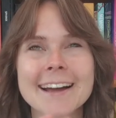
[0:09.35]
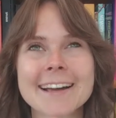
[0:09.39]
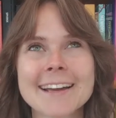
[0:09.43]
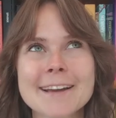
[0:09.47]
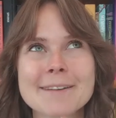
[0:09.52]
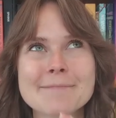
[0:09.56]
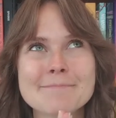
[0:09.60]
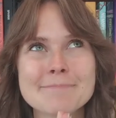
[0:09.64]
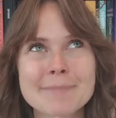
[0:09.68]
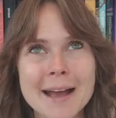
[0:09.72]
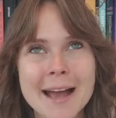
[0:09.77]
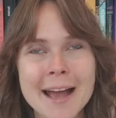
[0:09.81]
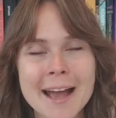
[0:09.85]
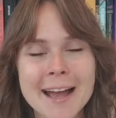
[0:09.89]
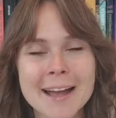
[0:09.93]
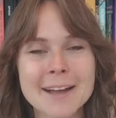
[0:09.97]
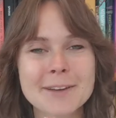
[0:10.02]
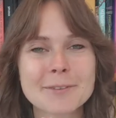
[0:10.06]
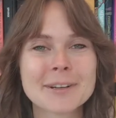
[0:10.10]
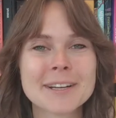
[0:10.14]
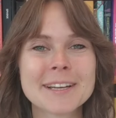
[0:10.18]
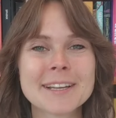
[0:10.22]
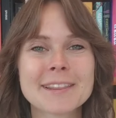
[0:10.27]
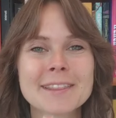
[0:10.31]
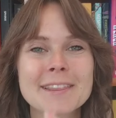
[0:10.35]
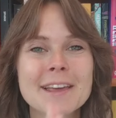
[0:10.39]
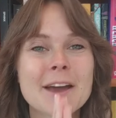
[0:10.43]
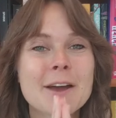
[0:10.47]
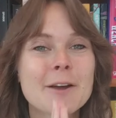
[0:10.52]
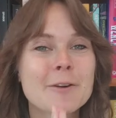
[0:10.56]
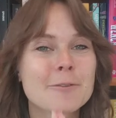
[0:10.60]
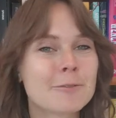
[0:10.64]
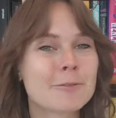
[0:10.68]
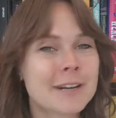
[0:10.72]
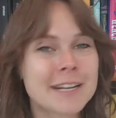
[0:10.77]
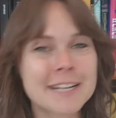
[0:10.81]
I am back with
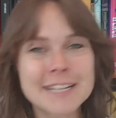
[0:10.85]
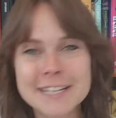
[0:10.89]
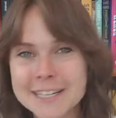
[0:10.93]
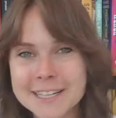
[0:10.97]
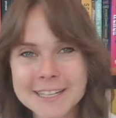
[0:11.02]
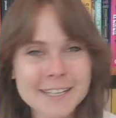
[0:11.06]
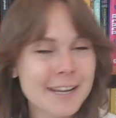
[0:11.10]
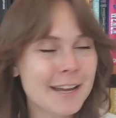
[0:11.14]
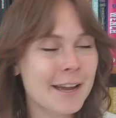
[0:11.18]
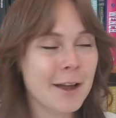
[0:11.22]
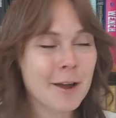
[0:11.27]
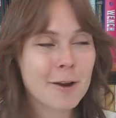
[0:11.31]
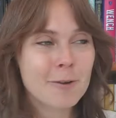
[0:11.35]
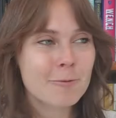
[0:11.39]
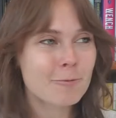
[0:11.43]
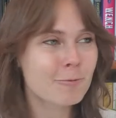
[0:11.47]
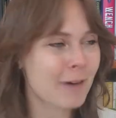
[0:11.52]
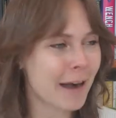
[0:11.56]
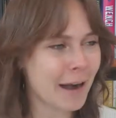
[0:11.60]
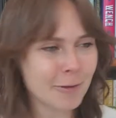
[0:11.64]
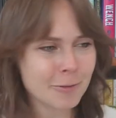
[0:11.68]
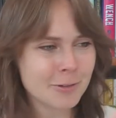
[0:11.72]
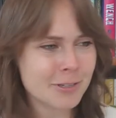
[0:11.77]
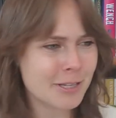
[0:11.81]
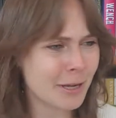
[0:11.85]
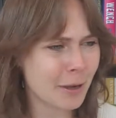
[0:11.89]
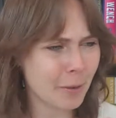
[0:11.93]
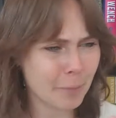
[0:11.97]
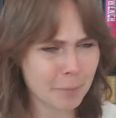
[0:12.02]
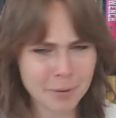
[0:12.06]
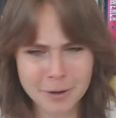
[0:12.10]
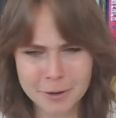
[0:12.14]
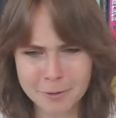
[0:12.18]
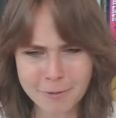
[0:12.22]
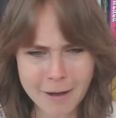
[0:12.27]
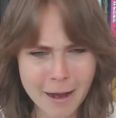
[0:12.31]
reading roundup,